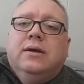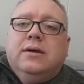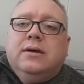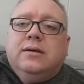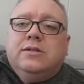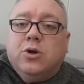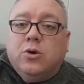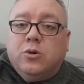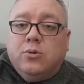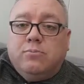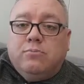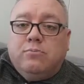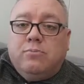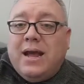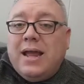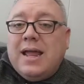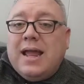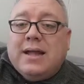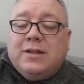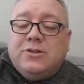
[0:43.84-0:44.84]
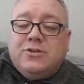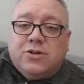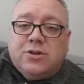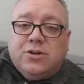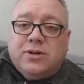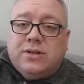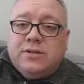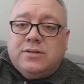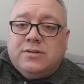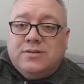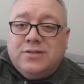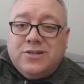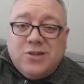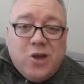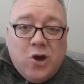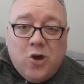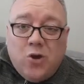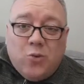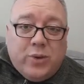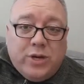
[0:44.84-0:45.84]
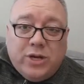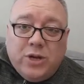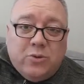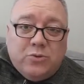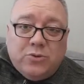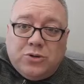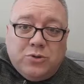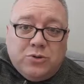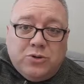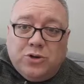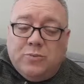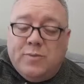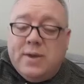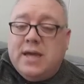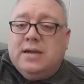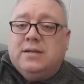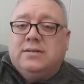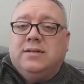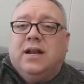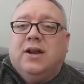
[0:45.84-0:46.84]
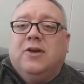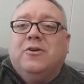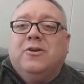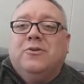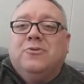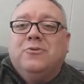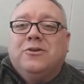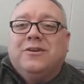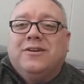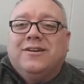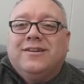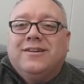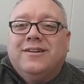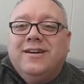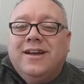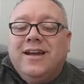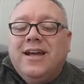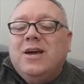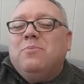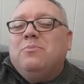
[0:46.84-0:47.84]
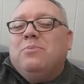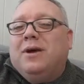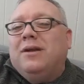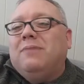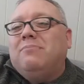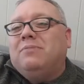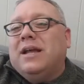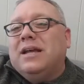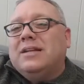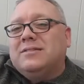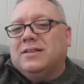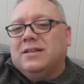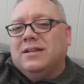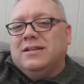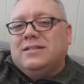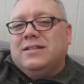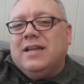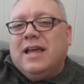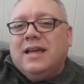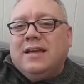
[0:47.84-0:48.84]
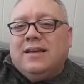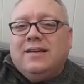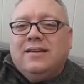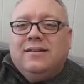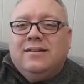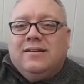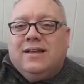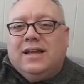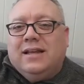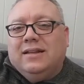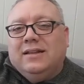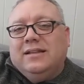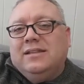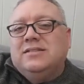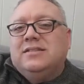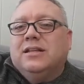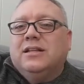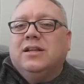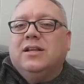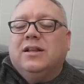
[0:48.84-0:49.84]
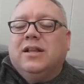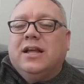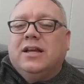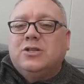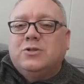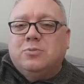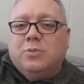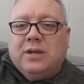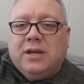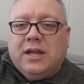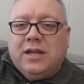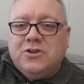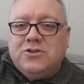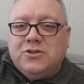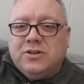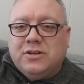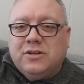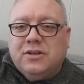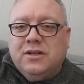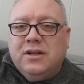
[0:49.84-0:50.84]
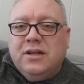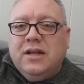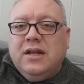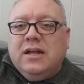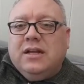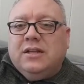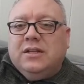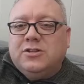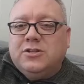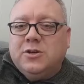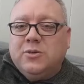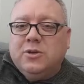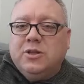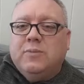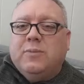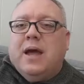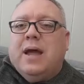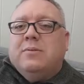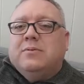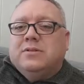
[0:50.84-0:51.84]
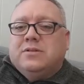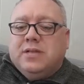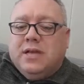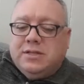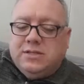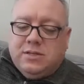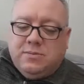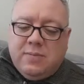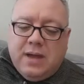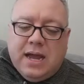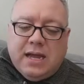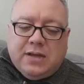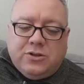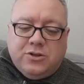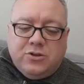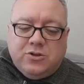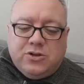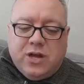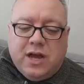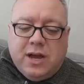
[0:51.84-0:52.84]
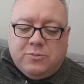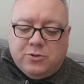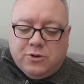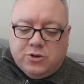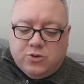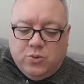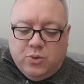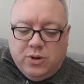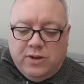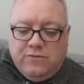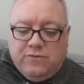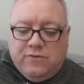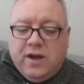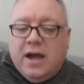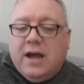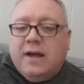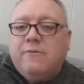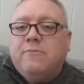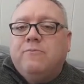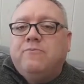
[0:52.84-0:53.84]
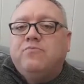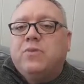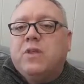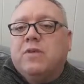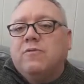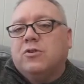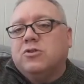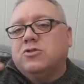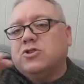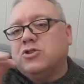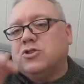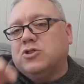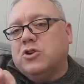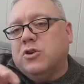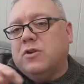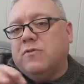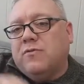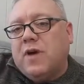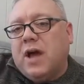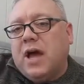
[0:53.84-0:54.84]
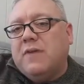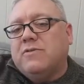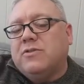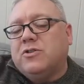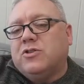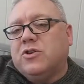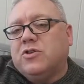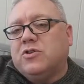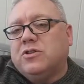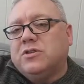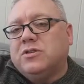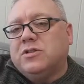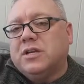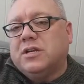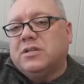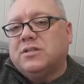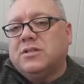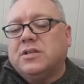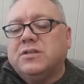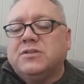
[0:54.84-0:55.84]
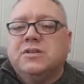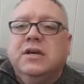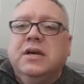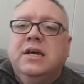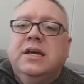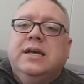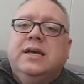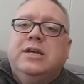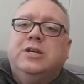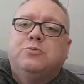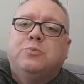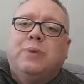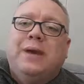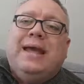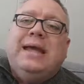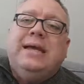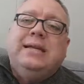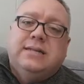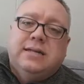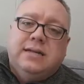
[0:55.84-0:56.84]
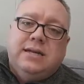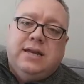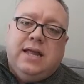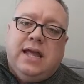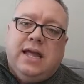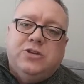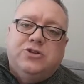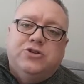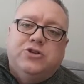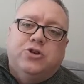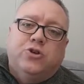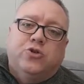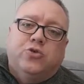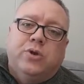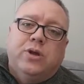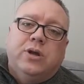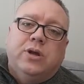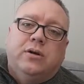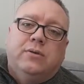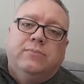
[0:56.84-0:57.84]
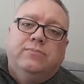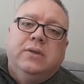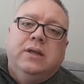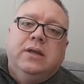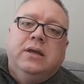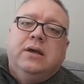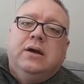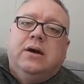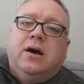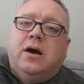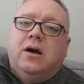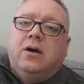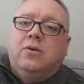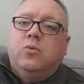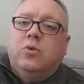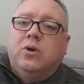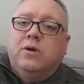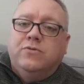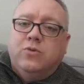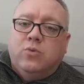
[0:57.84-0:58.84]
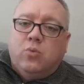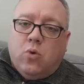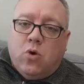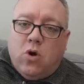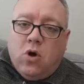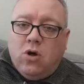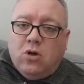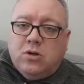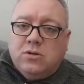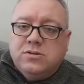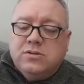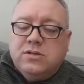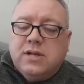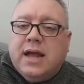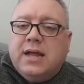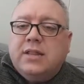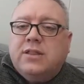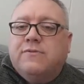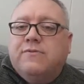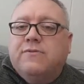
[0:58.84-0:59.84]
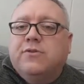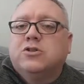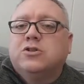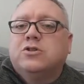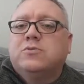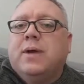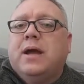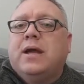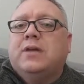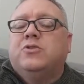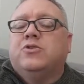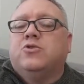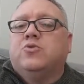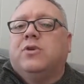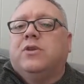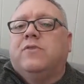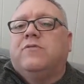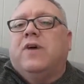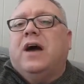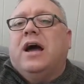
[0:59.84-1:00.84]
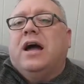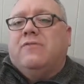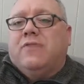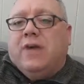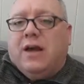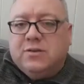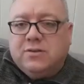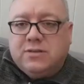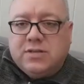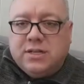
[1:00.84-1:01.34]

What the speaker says: So my answer is no, we don't do humanitarian work, but that's going to take at least a little explanation. Listen to what the Bible says in Matthew chapter 25, verses 35 and 36. This is painted in Haitian Creole on one of the walls at the first Matthew 25 house